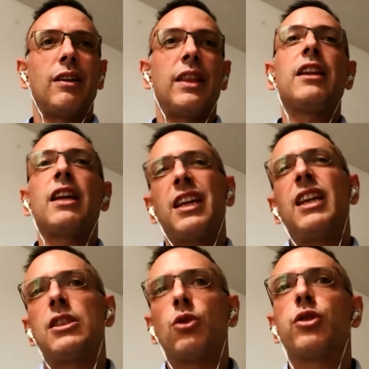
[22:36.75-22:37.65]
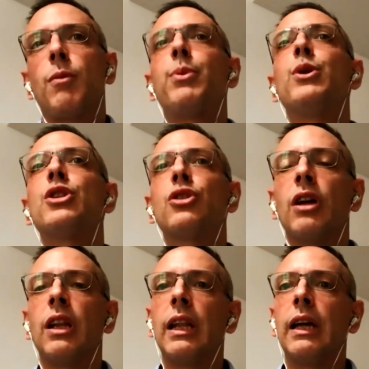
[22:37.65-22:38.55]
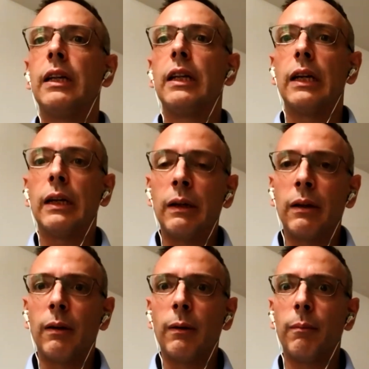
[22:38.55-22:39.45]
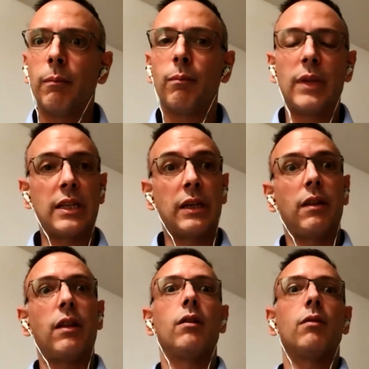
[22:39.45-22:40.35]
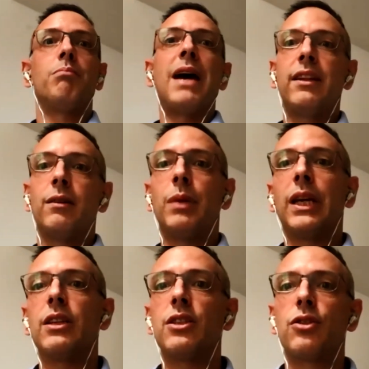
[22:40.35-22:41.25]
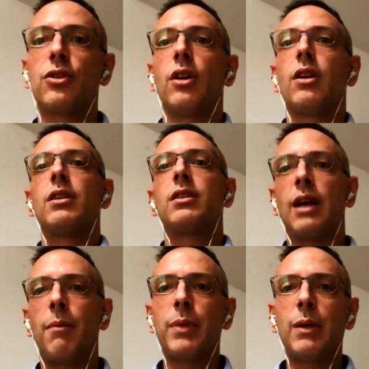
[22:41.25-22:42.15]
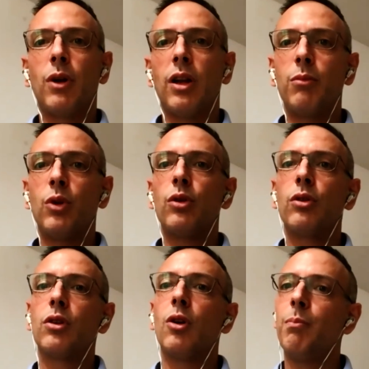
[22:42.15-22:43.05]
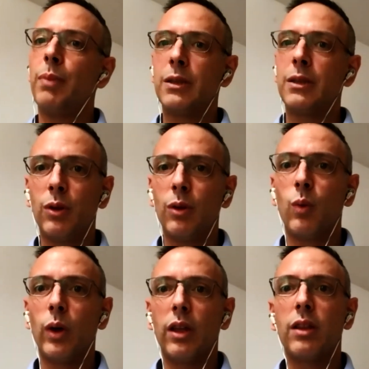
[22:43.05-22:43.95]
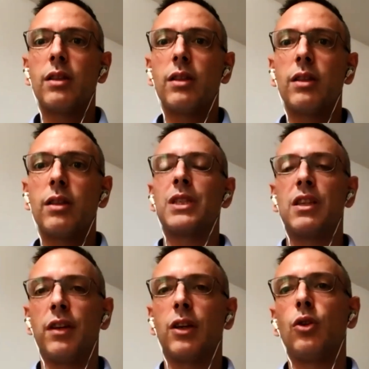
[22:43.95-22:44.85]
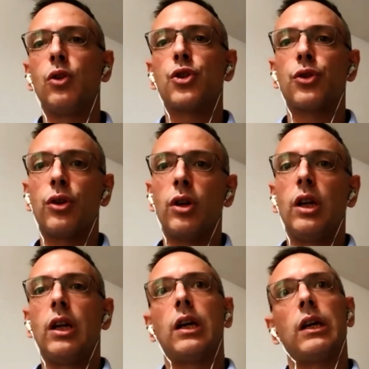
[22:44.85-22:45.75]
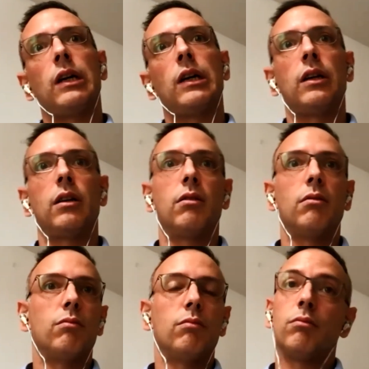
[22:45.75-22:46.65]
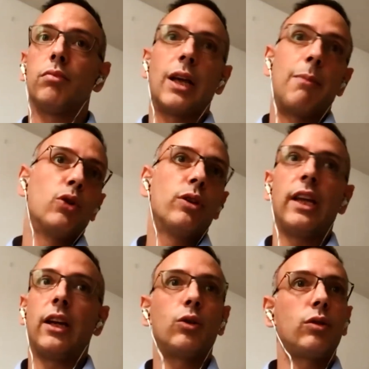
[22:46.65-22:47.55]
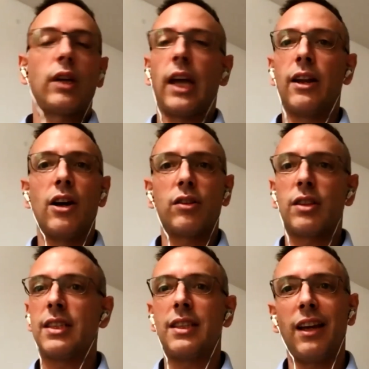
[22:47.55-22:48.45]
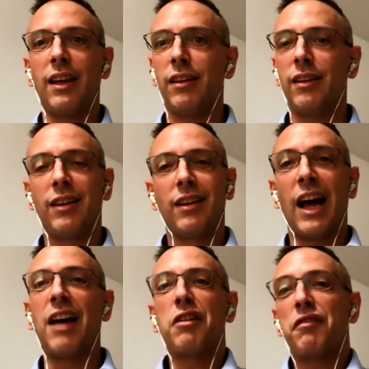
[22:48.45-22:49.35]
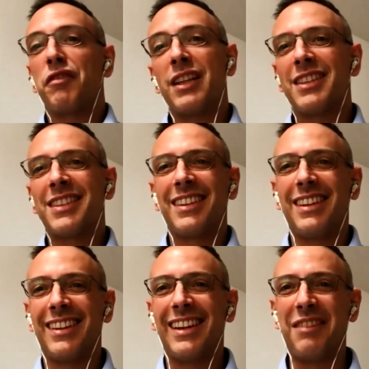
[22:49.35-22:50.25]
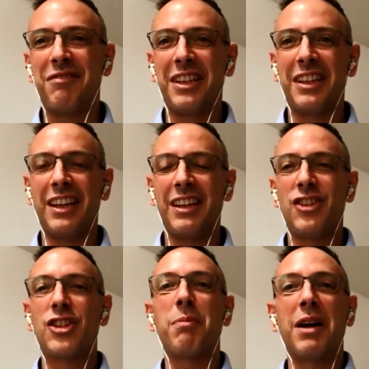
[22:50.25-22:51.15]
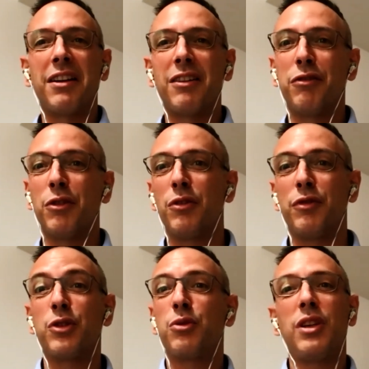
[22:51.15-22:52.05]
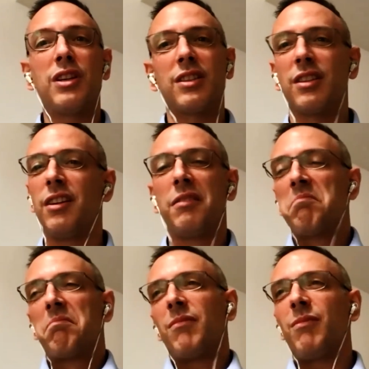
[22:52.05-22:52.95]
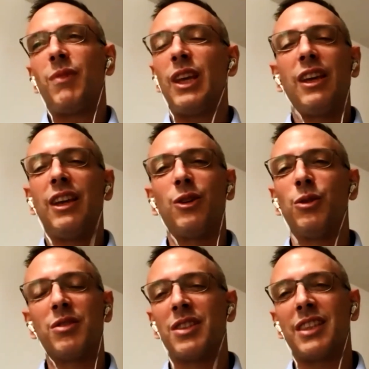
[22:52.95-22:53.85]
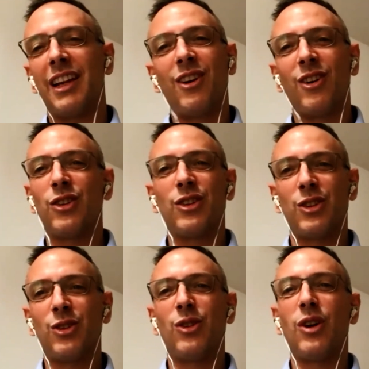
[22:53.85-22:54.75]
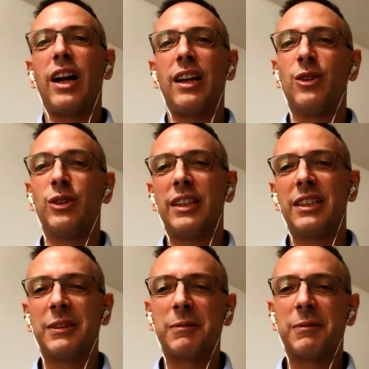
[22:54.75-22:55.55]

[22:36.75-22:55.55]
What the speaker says: Then I think it's also a personal, let's say, matter, because some people are more compatible with some specific culture. Some other, they cannot stay. I have a friend lived in Japan for 2 years. He couldn't stay longer, so I know that.